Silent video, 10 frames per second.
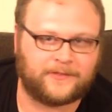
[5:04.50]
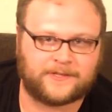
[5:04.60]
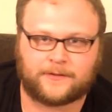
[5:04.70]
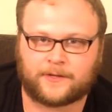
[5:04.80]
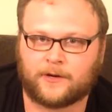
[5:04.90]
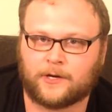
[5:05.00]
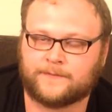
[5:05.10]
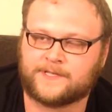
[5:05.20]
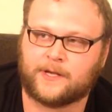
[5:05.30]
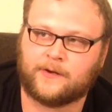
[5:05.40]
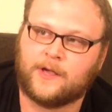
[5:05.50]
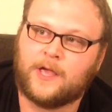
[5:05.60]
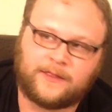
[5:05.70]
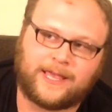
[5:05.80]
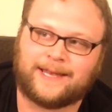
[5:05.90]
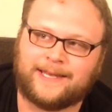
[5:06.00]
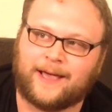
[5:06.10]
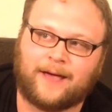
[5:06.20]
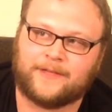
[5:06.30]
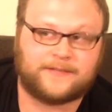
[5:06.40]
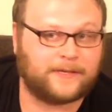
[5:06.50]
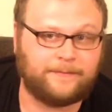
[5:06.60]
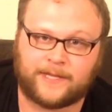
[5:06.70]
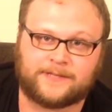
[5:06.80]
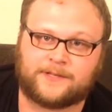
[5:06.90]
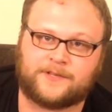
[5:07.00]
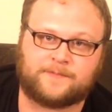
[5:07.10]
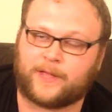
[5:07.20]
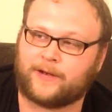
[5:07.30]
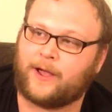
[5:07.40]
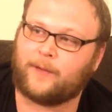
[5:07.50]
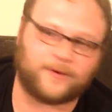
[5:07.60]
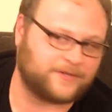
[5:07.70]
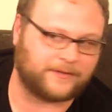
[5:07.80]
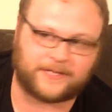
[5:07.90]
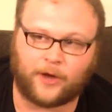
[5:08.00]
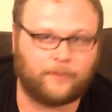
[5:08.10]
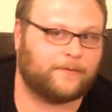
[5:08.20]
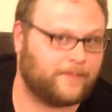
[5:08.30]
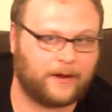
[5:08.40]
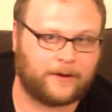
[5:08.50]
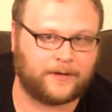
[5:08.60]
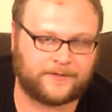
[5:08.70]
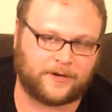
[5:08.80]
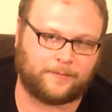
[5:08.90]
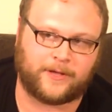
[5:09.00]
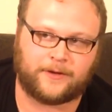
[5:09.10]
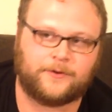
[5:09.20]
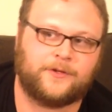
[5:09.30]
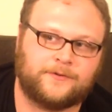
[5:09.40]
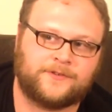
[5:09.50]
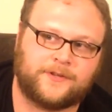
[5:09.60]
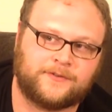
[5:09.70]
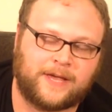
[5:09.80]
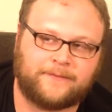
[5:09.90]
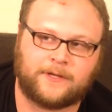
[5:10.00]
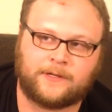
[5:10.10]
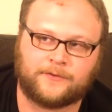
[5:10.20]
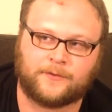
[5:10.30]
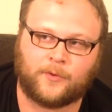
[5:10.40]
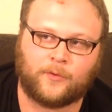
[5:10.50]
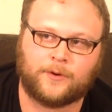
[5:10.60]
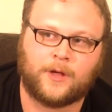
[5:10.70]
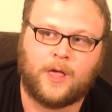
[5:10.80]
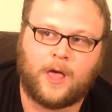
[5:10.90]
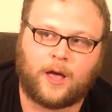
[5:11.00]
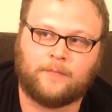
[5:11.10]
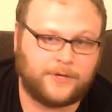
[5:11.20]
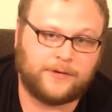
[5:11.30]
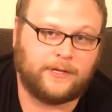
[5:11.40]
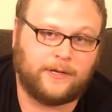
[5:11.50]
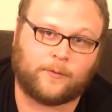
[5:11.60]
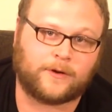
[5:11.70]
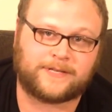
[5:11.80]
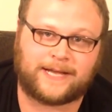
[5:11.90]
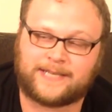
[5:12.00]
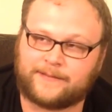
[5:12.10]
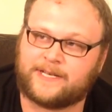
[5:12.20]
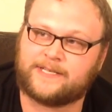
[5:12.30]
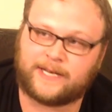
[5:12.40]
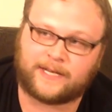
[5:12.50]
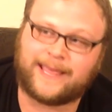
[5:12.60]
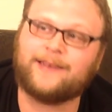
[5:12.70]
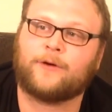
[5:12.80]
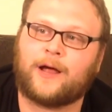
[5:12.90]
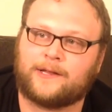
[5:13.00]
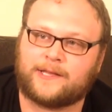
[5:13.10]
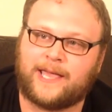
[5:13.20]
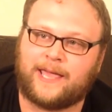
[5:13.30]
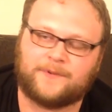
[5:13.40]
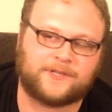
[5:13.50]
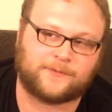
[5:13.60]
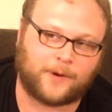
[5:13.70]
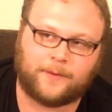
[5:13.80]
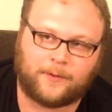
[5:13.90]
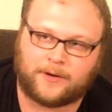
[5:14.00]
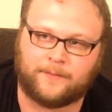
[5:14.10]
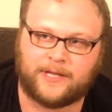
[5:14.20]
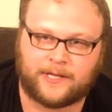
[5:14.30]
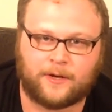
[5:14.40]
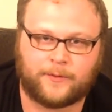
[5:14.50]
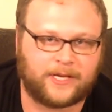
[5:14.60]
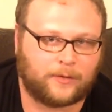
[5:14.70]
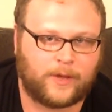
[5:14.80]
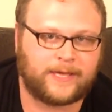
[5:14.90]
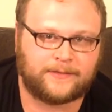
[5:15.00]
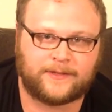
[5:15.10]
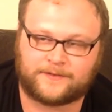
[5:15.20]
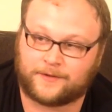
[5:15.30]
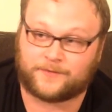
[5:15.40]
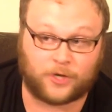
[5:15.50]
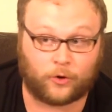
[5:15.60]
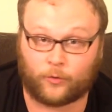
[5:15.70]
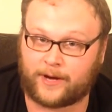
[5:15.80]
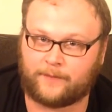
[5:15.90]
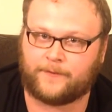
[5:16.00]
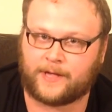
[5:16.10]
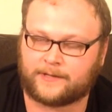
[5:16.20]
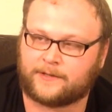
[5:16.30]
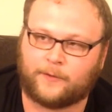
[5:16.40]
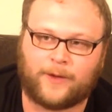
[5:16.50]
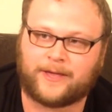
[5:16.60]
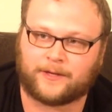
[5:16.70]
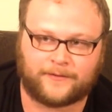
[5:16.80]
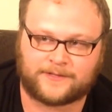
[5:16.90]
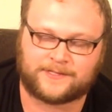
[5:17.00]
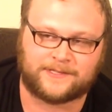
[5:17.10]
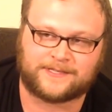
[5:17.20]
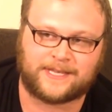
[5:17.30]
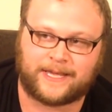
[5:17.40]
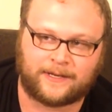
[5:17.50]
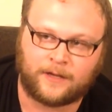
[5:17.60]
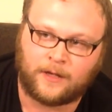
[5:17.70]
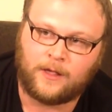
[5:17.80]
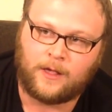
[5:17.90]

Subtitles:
than this on the curve. So the idea, obviously, is to just Planar Outburst and then go from there. Start playing your huge dudes after you clear the board. Usually it works 9 times out of 10, and later on in the game, which is where we want to be, we can awaken this to great effect. The awaken on this is insane.